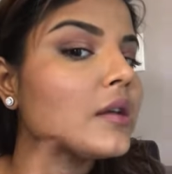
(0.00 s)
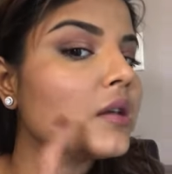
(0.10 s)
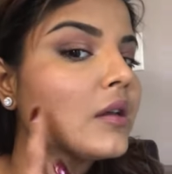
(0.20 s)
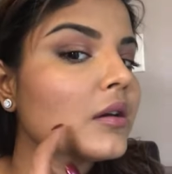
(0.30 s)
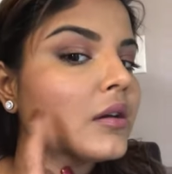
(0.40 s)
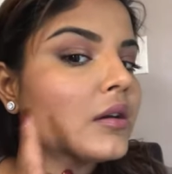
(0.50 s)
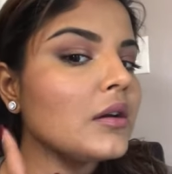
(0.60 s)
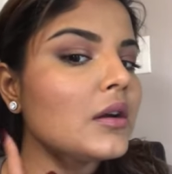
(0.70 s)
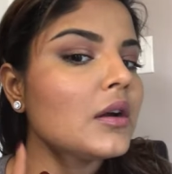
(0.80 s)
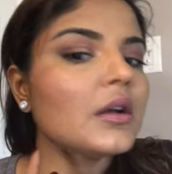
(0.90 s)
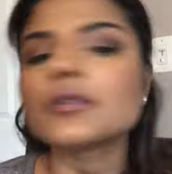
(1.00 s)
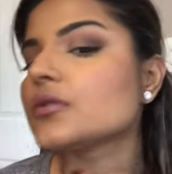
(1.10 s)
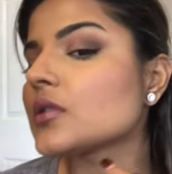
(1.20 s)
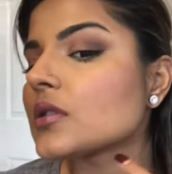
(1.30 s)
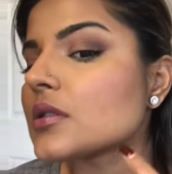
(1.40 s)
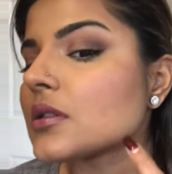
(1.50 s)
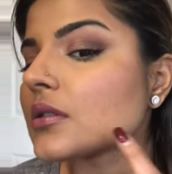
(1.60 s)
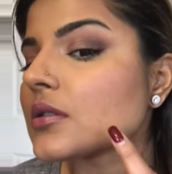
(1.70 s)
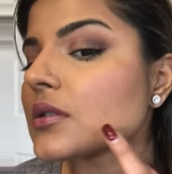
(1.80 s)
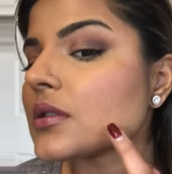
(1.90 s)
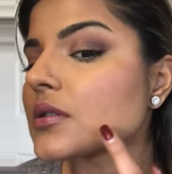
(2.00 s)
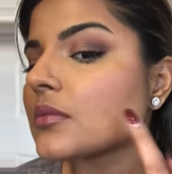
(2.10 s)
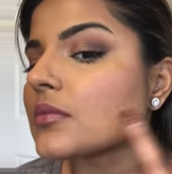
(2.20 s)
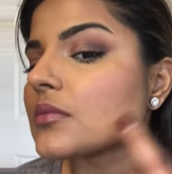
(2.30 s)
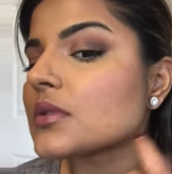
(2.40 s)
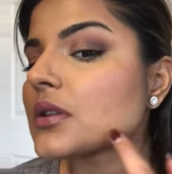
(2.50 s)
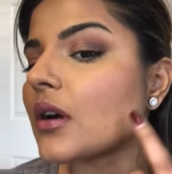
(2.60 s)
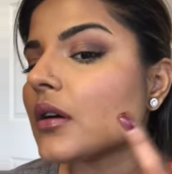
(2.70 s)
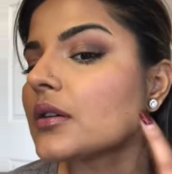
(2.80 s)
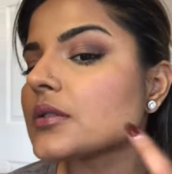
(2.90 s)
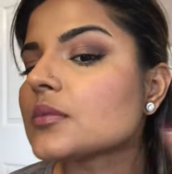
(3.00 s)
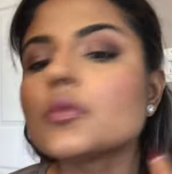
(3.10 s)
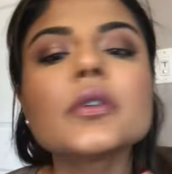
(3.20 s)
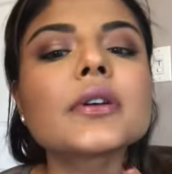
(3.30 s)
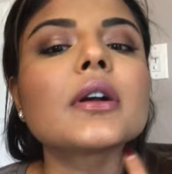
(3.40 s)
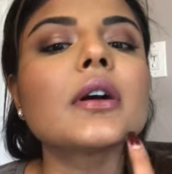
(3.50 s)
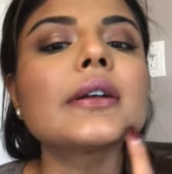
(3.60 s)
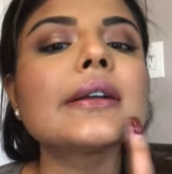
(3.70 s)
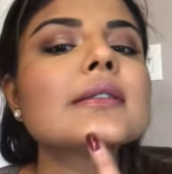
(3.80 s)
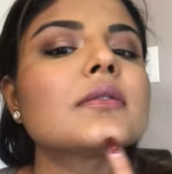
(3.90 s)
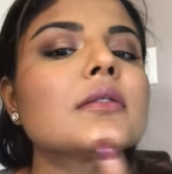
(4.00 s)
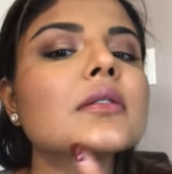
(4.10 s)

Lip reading: You can still see some scars, I'm working on it.